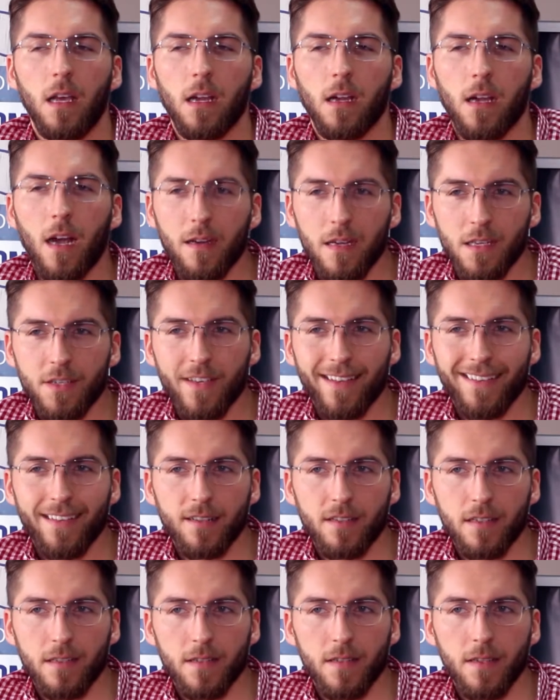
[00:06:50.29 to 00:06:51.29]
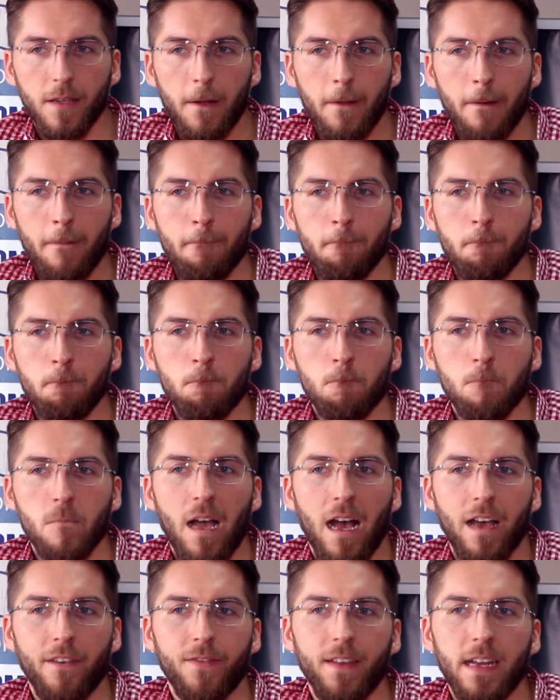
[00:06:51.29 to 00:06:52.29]
Current challenges,
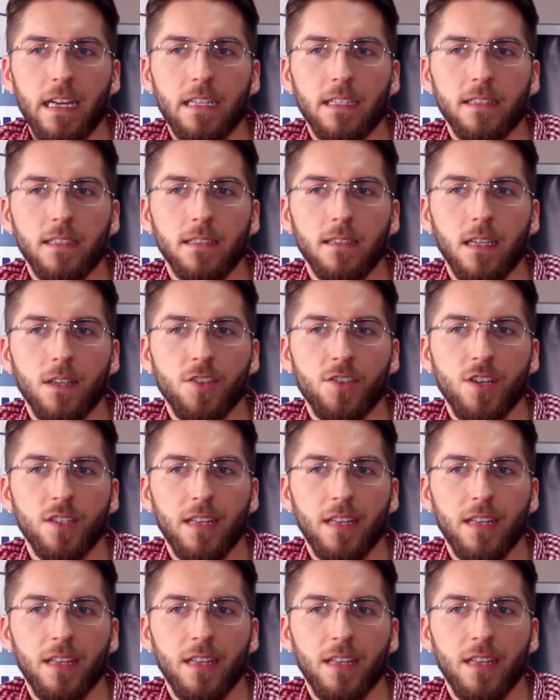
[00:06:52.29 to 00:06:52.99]
I think this is a